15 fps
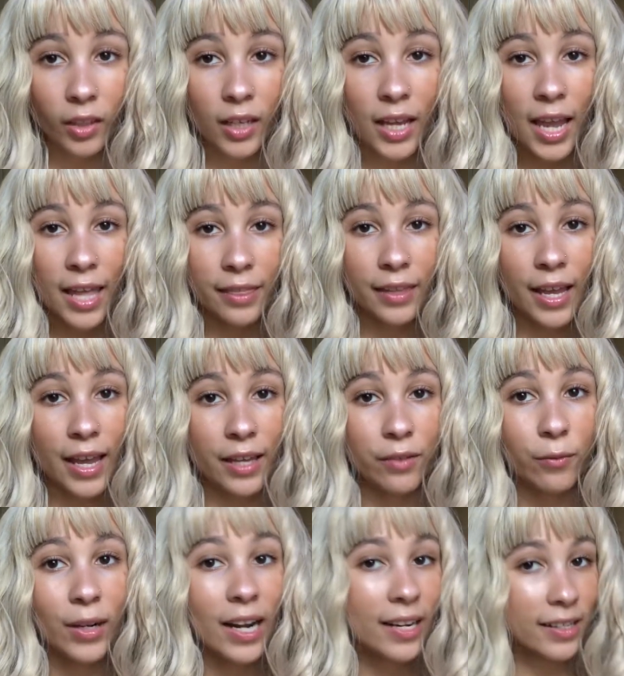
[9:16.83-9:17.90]
And then
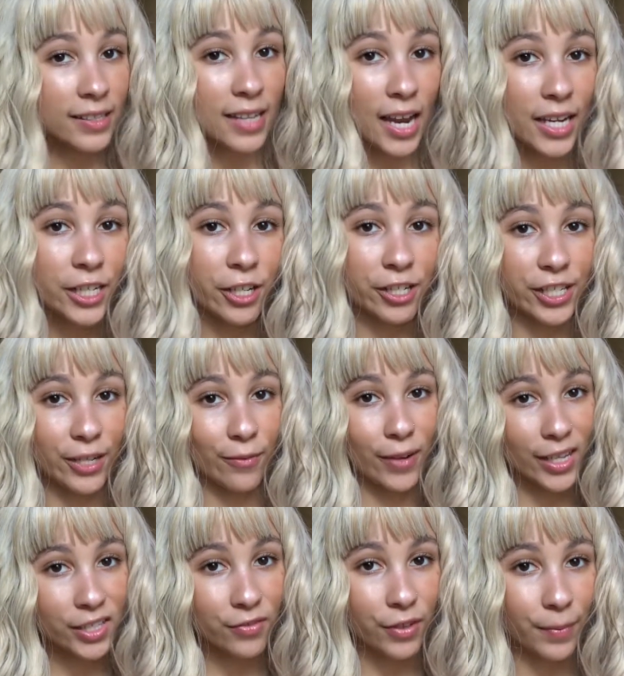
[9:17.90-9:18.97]
when I decided nursing
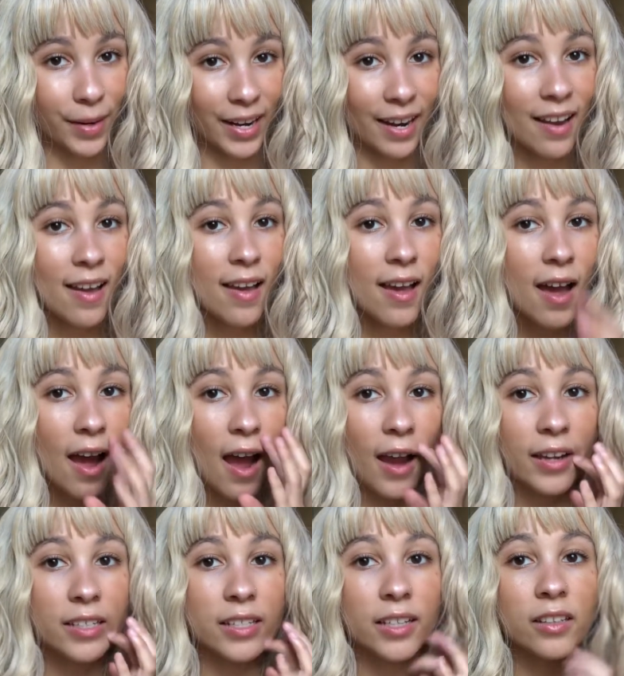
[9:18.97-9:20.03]
was for me, I
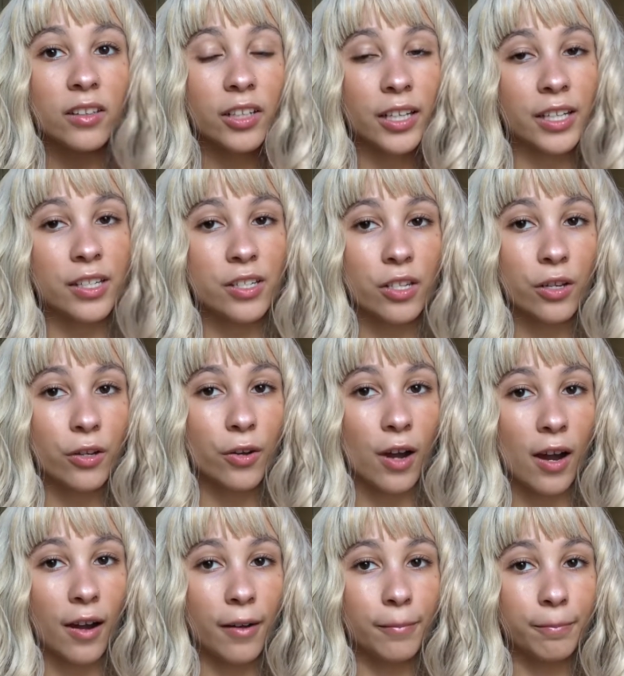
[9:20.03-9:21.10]
did look into
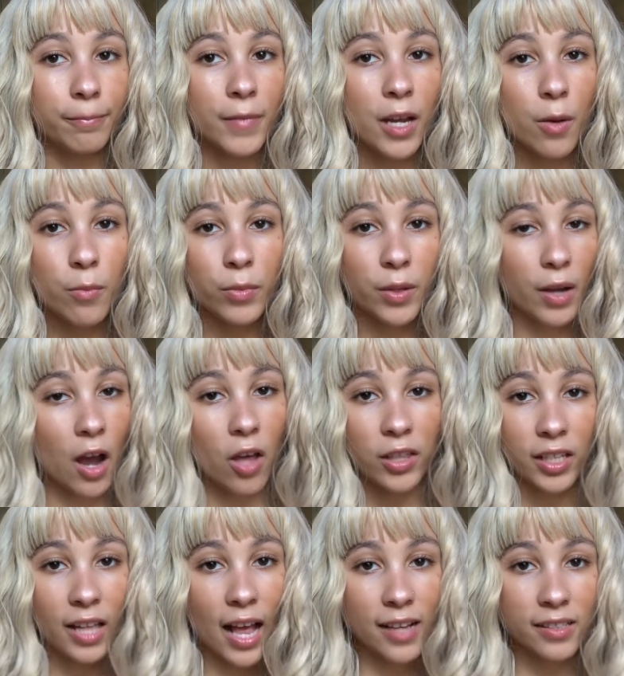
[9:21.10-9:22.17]
all the
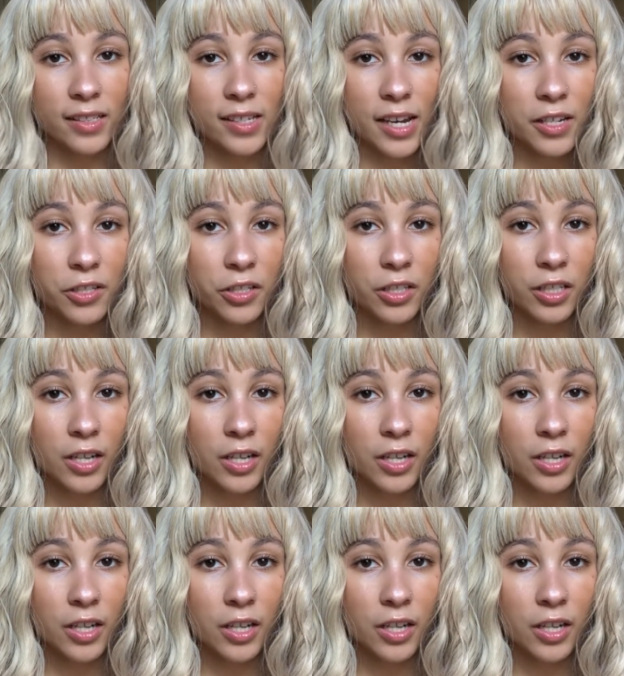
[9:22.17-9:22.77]
classes I took.